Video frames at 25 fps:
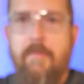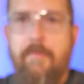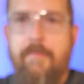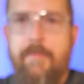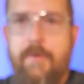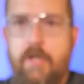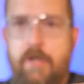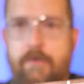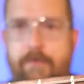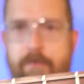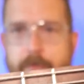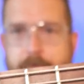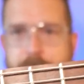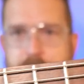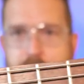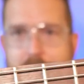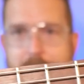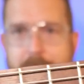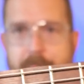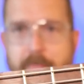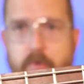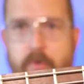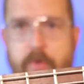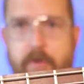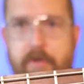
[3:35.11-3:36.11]
Beautiful
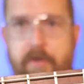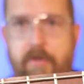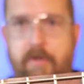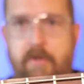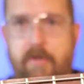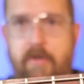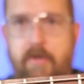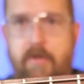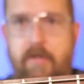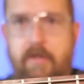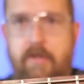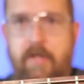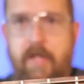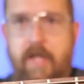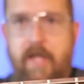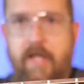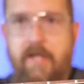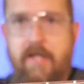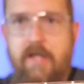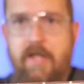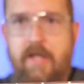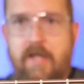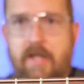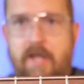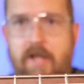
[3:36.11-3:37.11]
fretboard, okay?
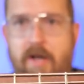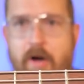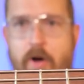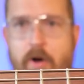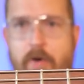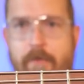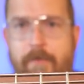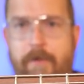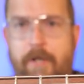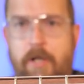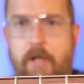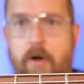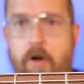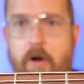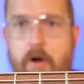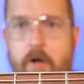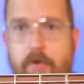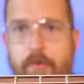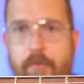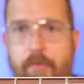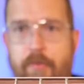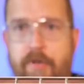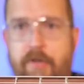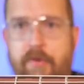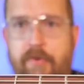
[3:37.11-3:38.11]

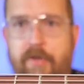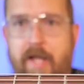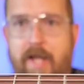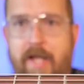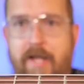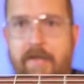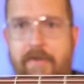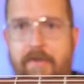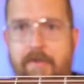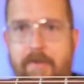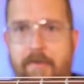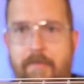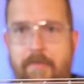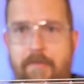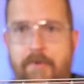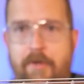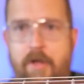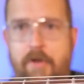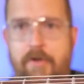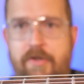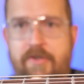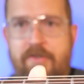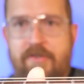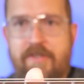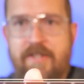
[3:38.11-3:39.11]
Ovangkol, real nice.
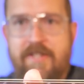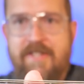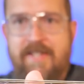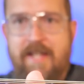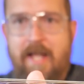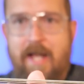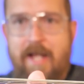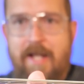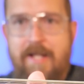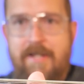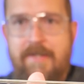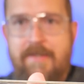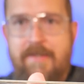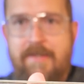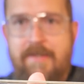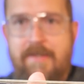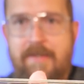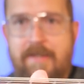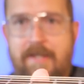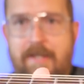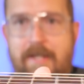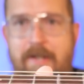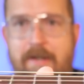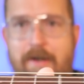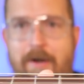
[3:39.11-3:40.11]
Notice the sides.
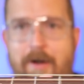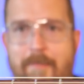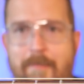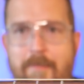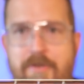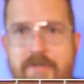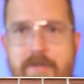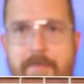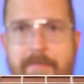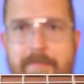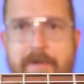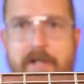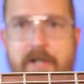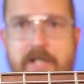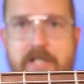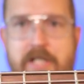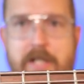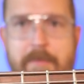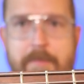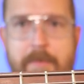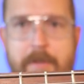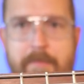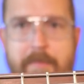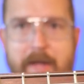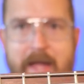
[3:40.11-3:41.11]
It almost appears to be